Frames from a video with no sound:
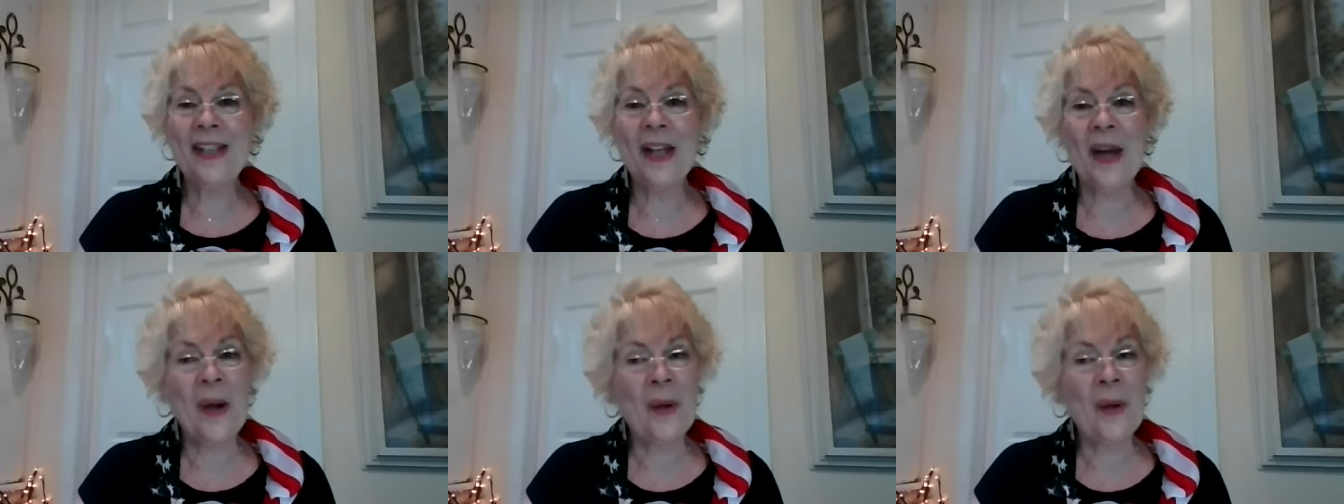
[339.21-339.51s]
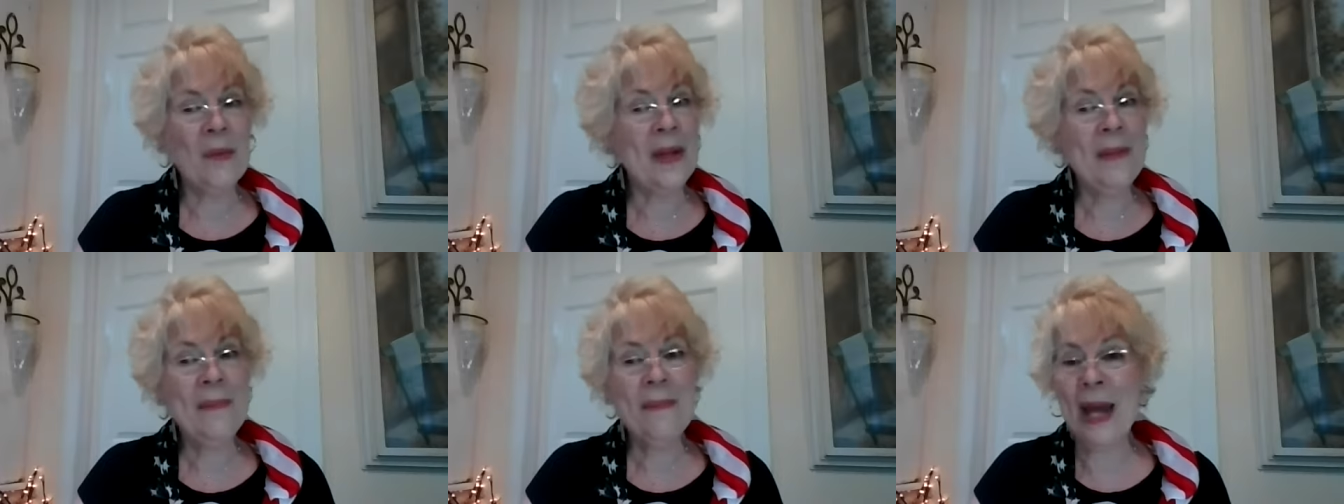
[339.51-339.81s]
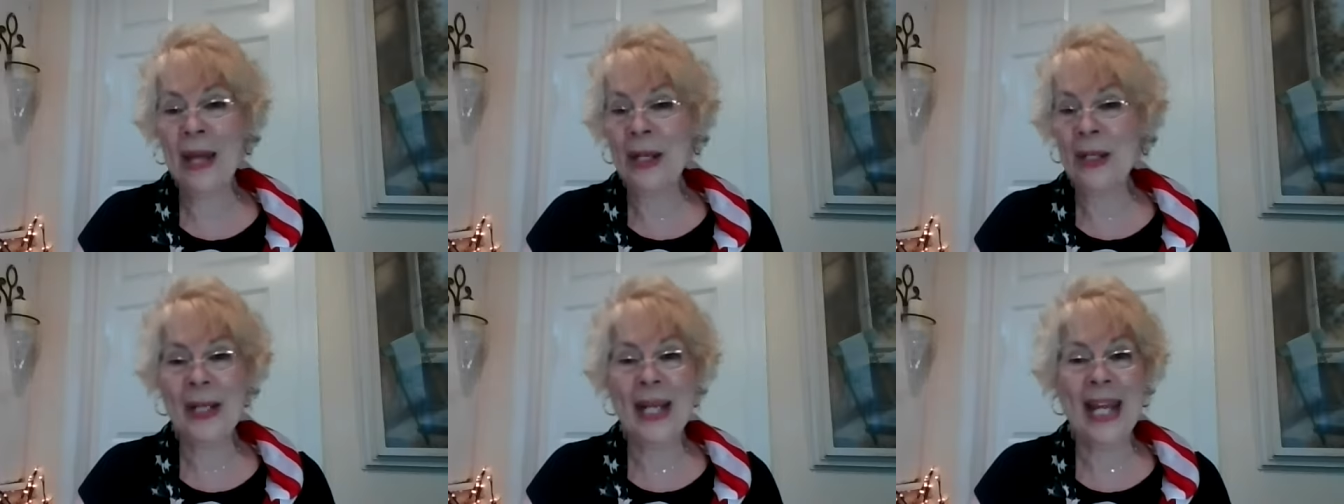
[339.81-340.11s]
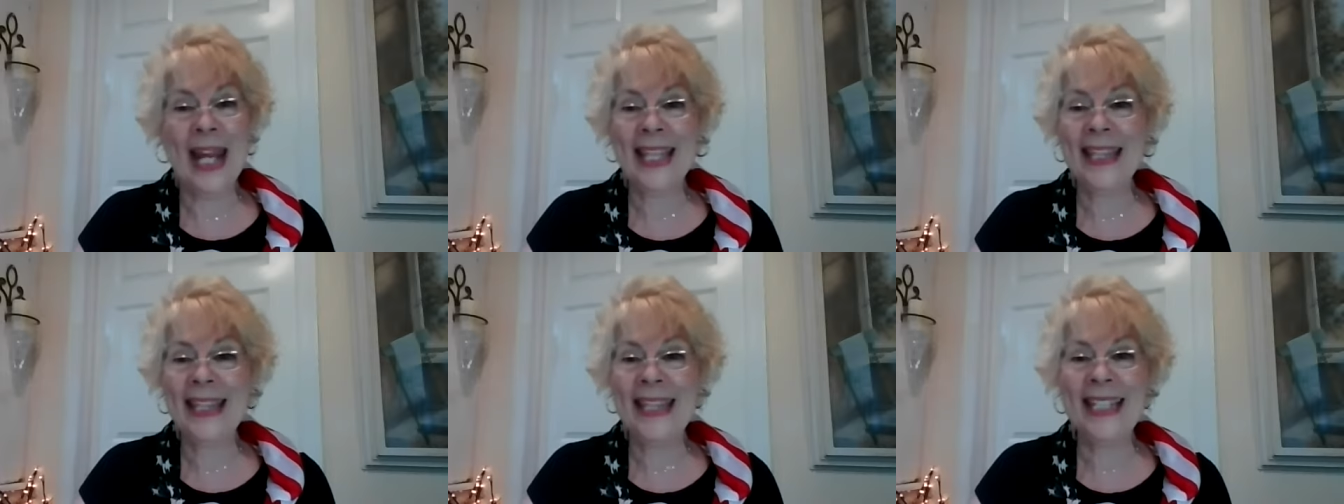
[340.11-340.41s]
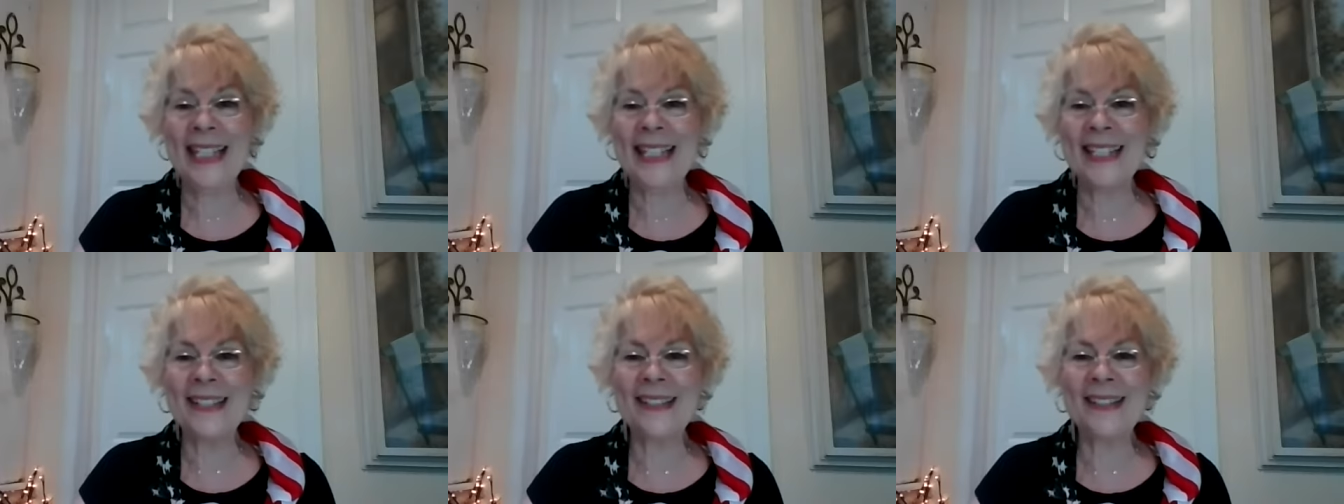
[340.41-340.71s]
So we better get
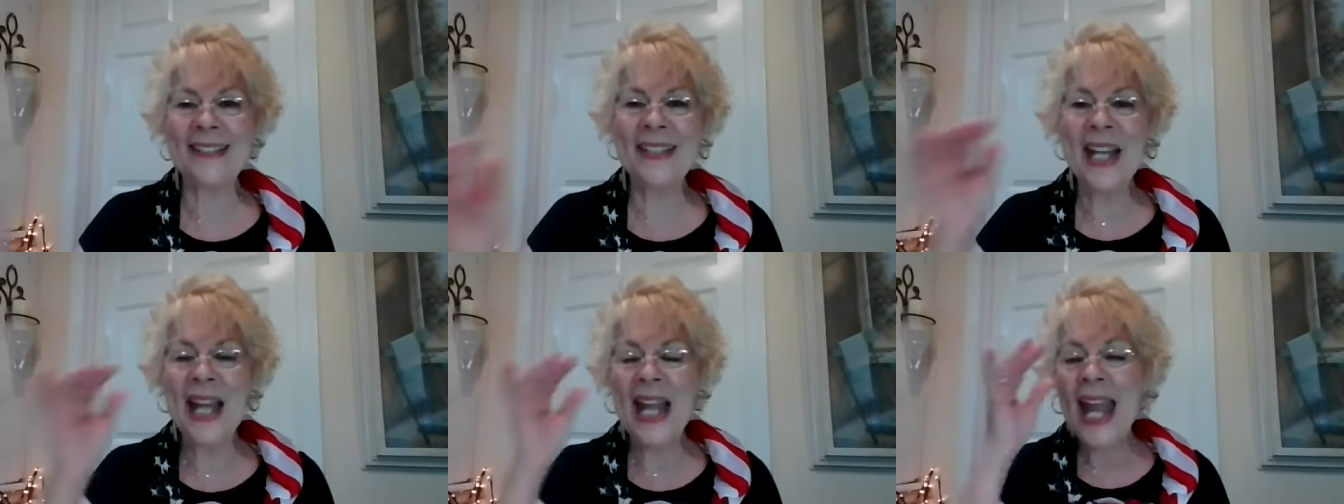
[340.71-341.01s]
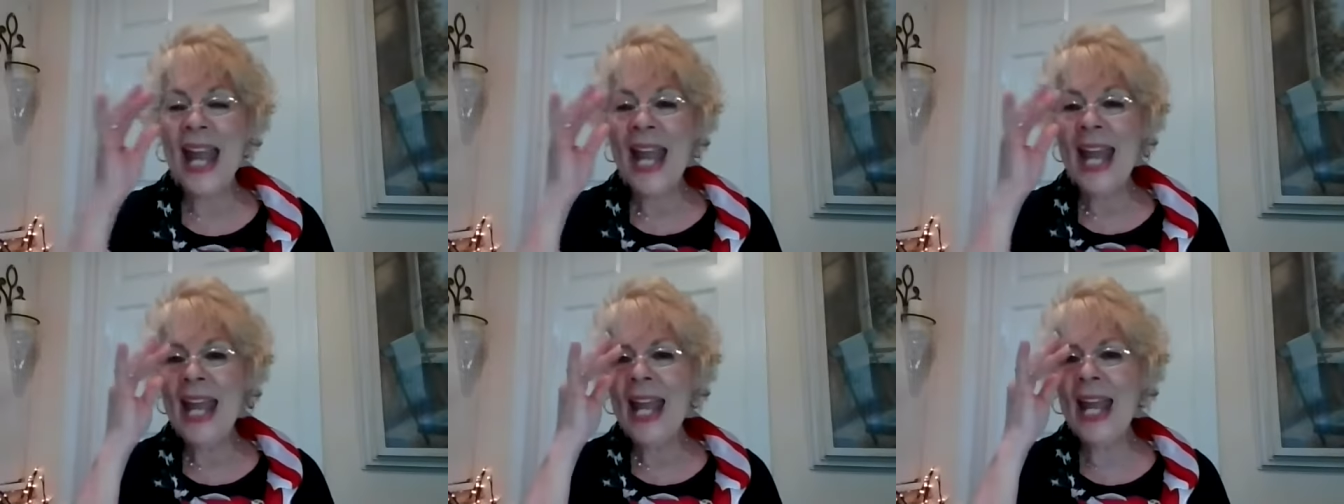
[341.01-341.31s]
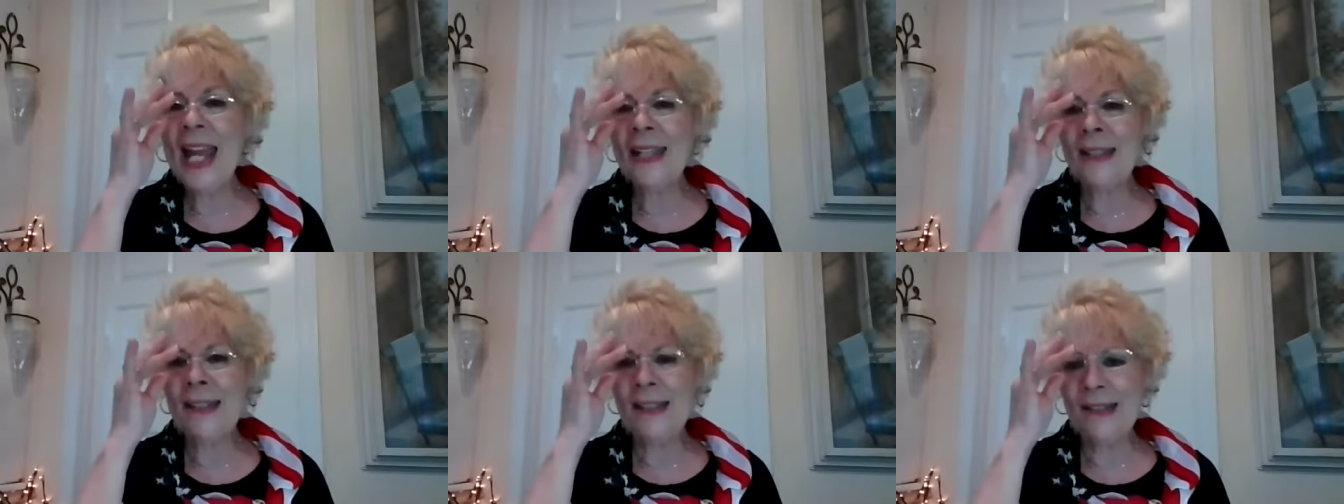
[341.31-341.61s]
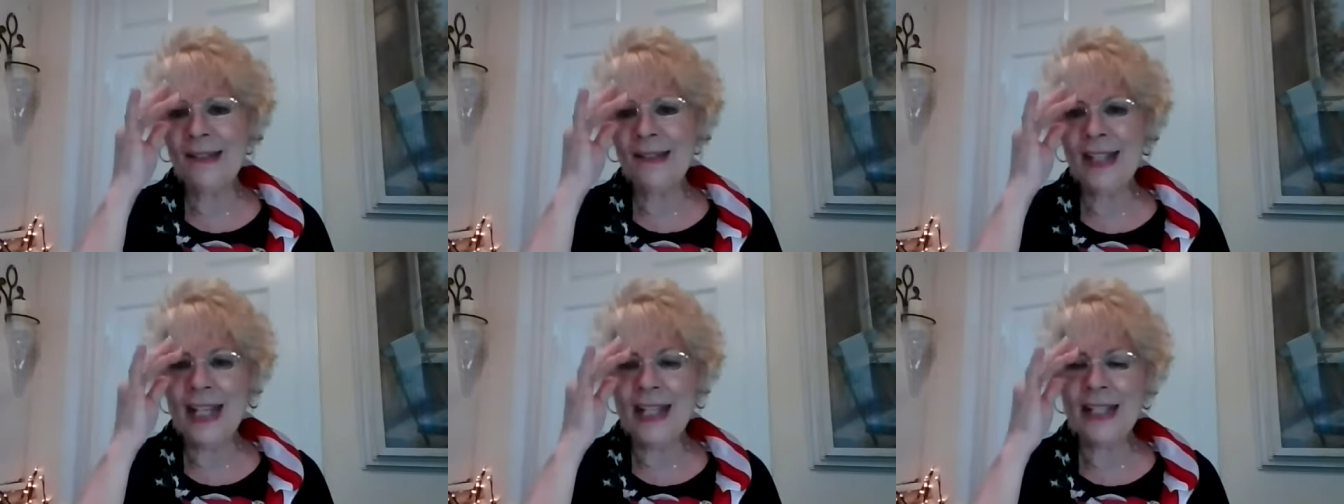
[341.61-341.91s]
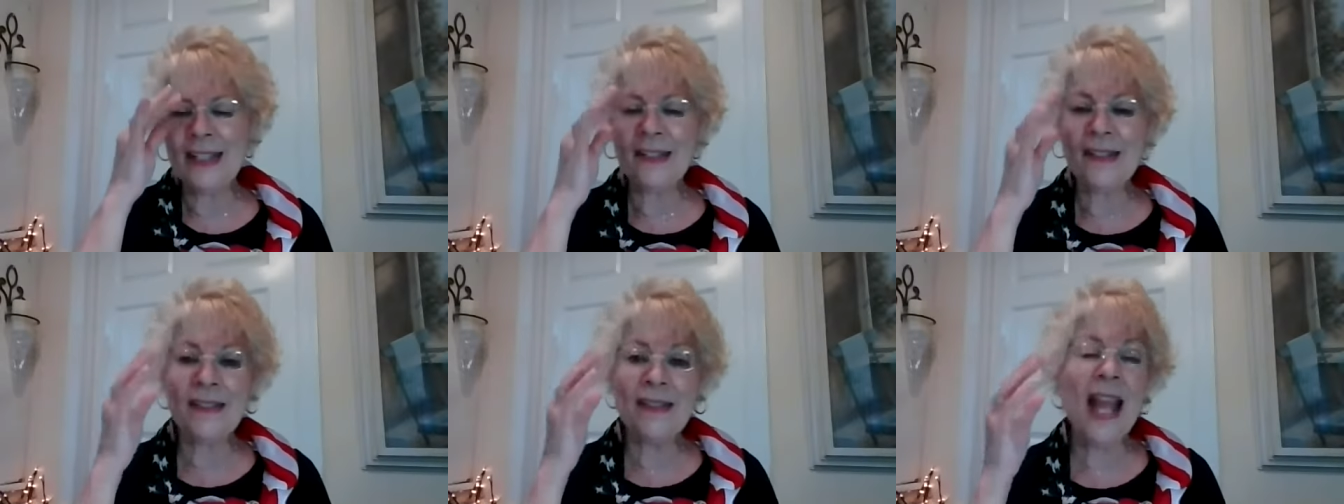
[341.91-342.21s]
this. And see,
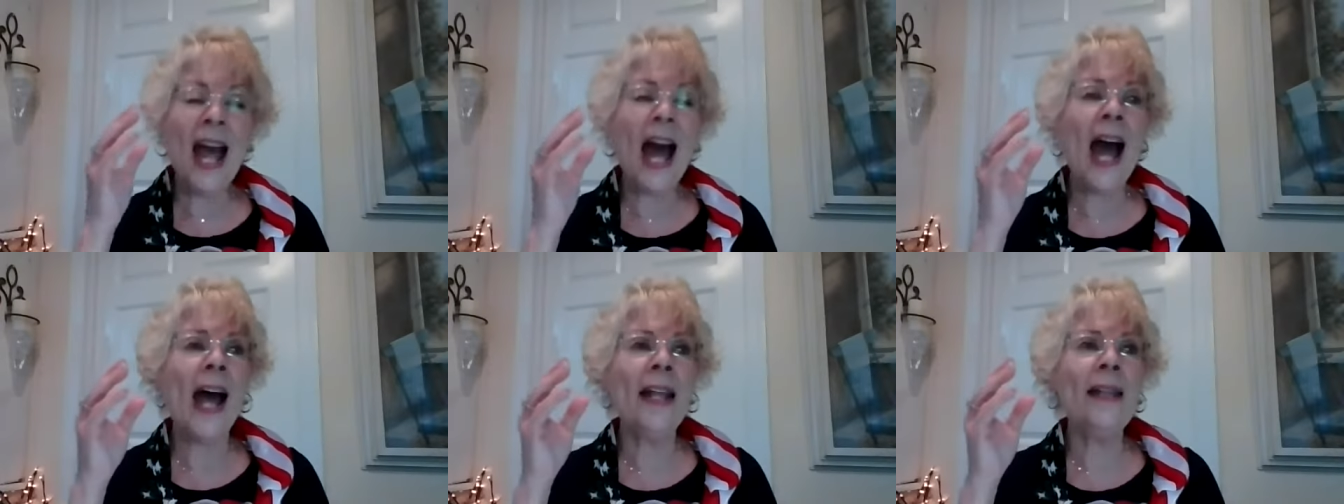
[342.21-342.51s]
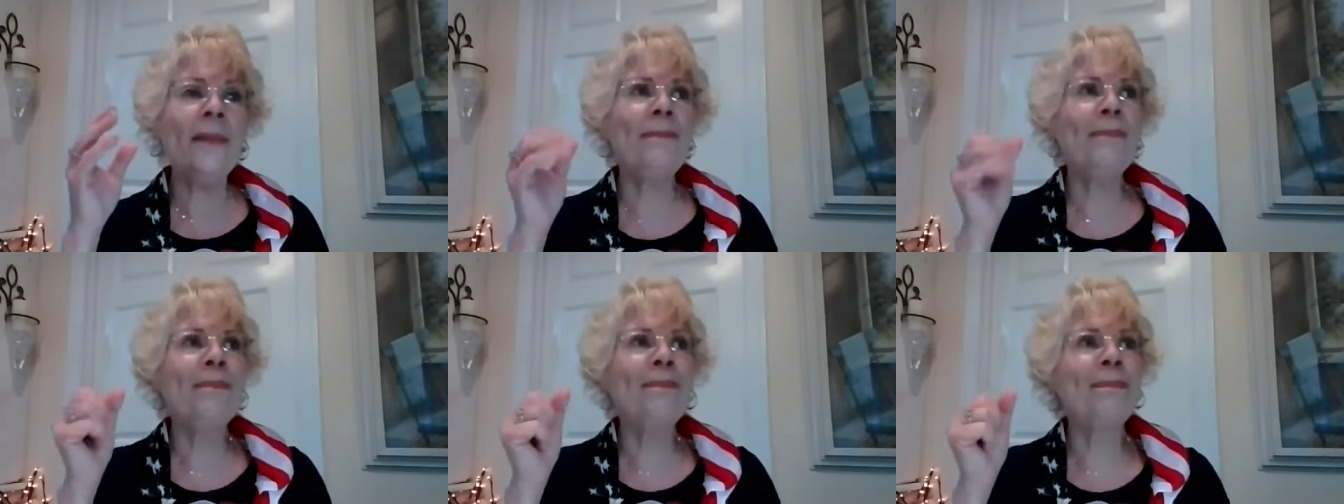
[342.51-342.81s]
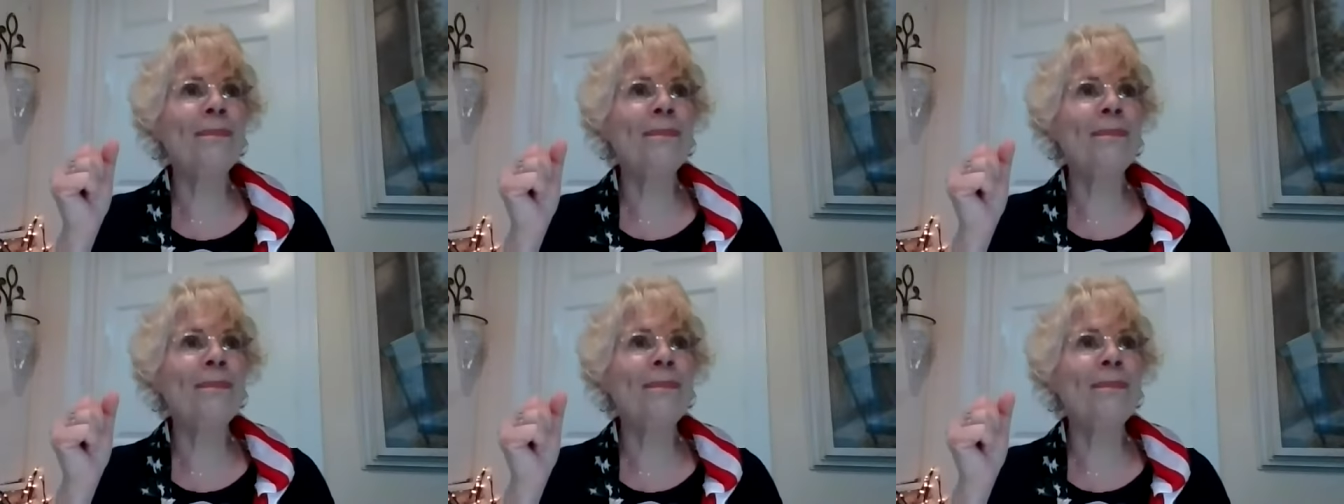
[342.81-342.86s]
it's not.